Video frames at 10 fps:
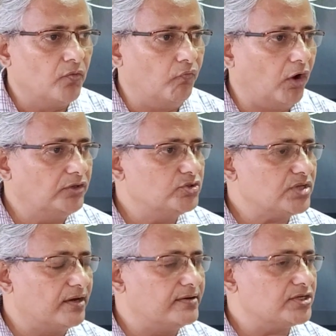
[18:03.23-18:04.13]
What
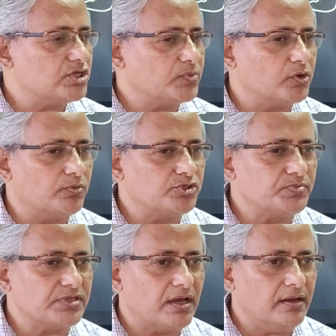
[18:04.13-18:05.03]
those hundreds of
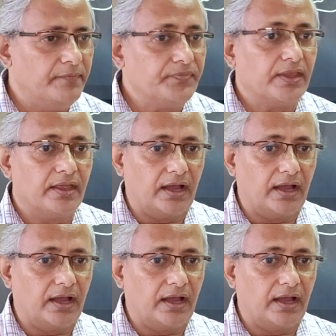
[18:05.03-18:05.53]
chromosomes are?